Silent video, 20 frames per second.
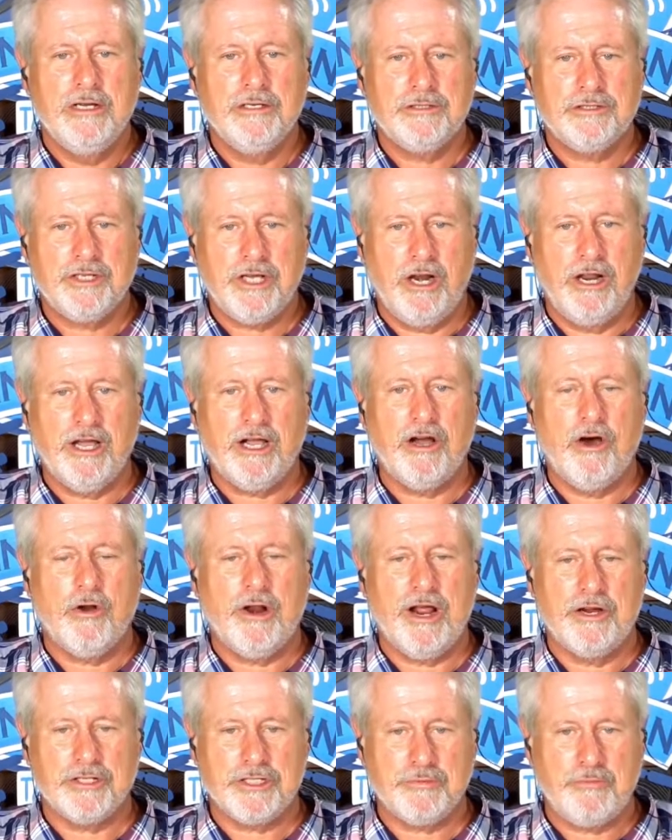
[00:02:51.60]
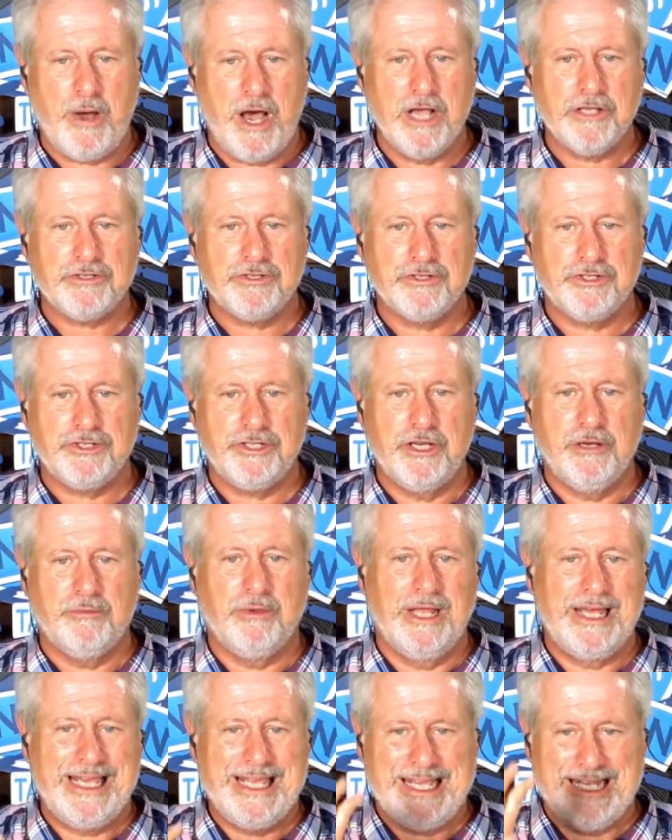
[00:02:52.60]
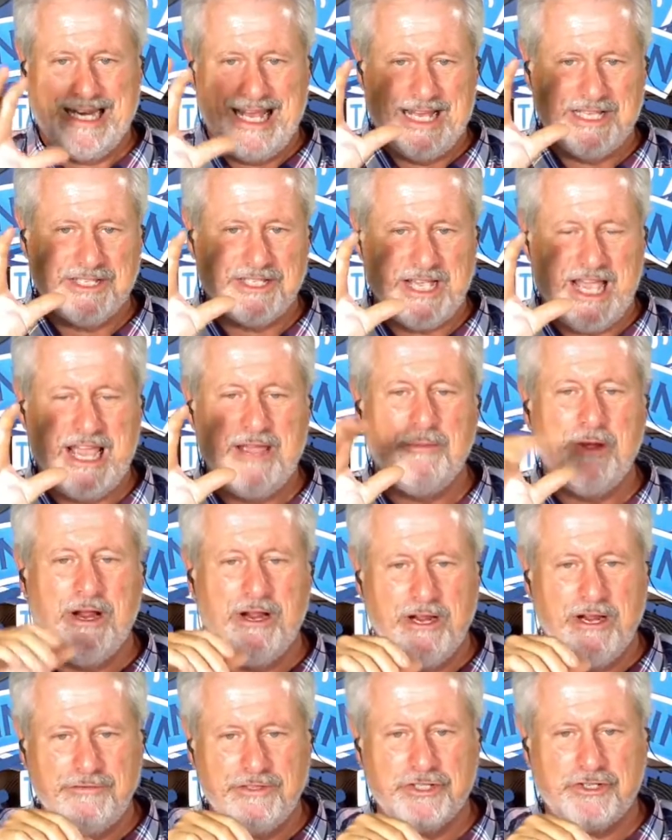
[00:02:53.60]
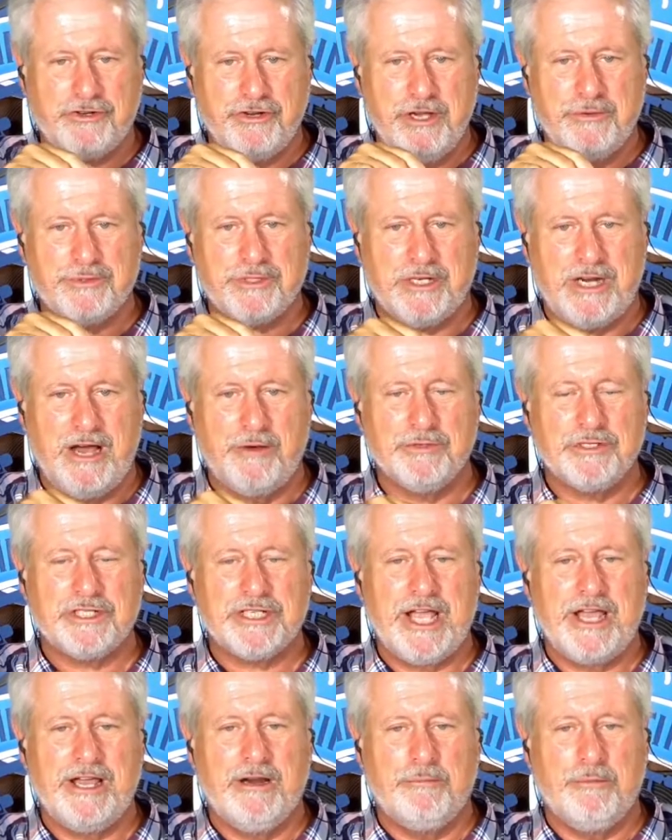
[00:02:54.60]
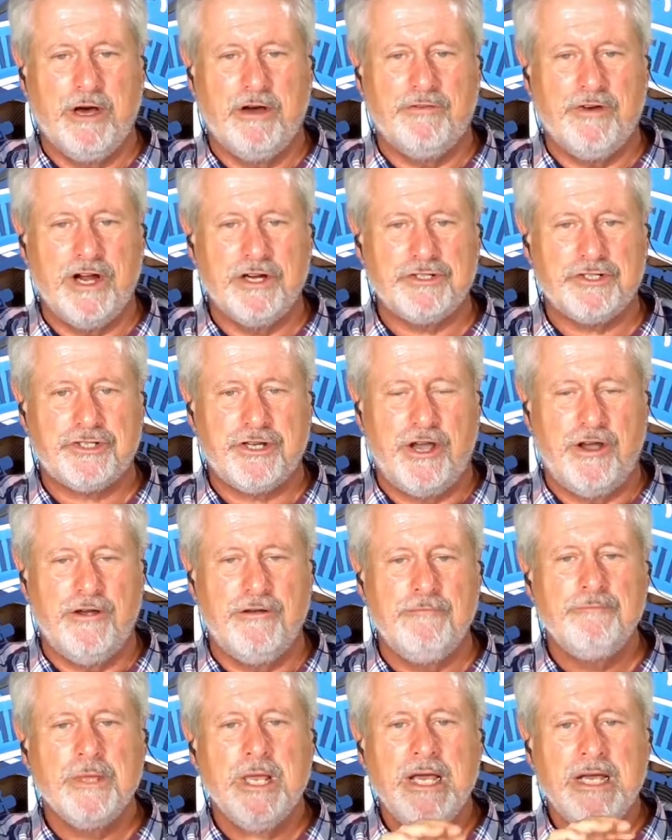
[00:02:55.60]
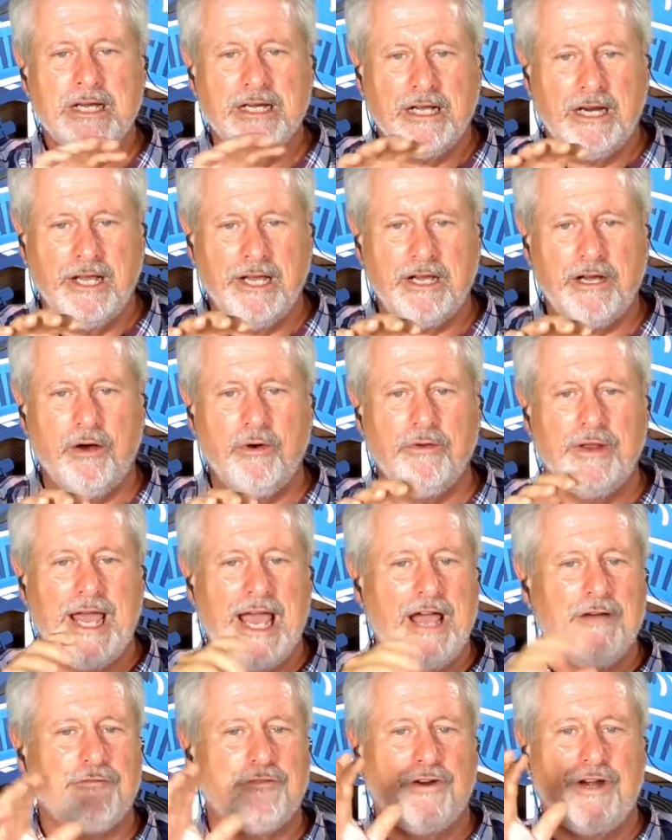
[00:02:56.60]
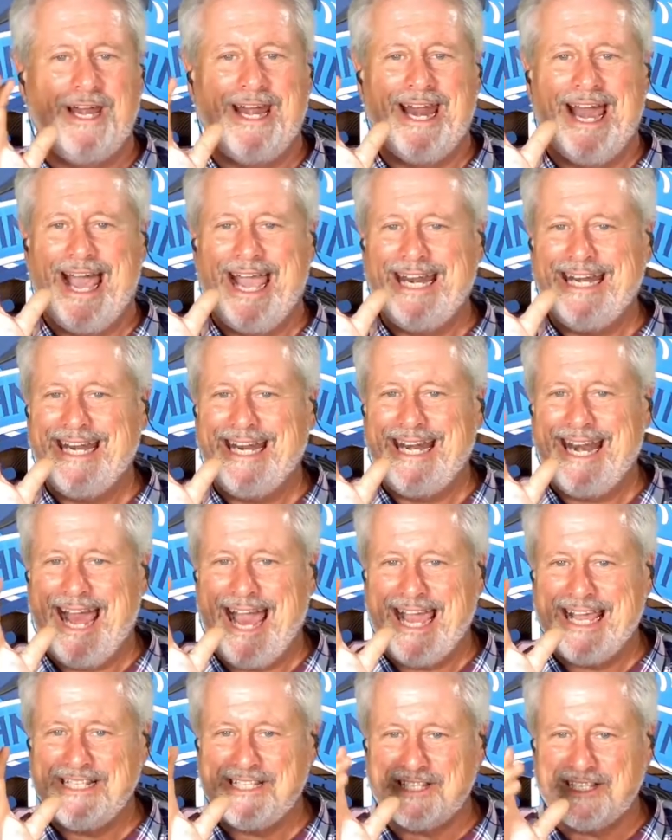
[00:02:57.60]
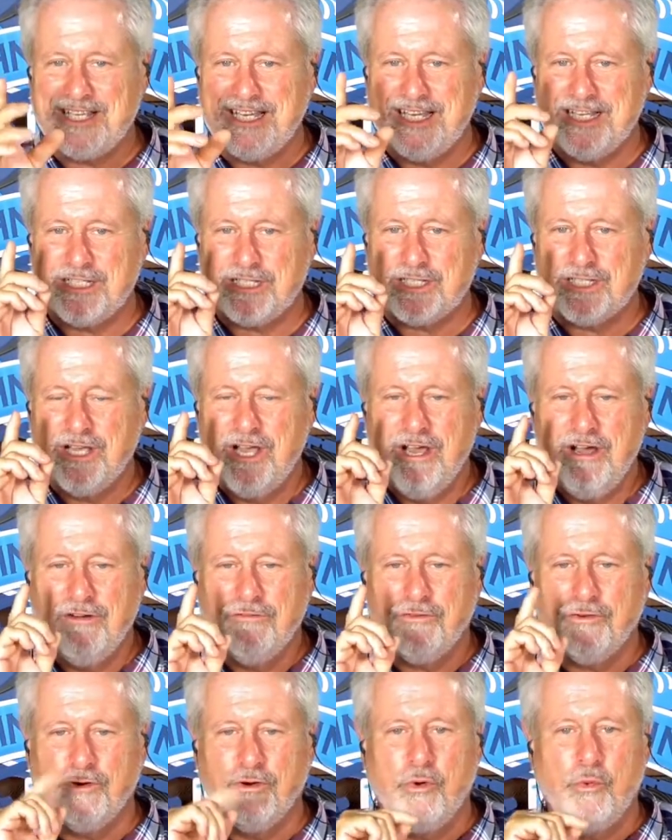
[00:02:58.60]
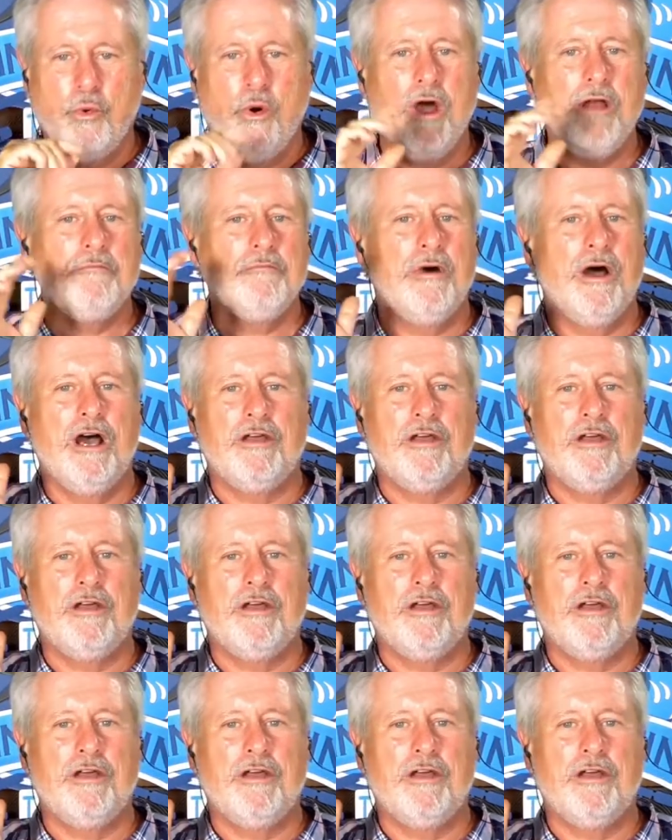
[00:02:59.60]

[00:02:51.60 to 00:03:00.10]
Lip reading: click on our sponsorship link in that same area of description I was saying above our show. Click on that for 99 cents for a 1 month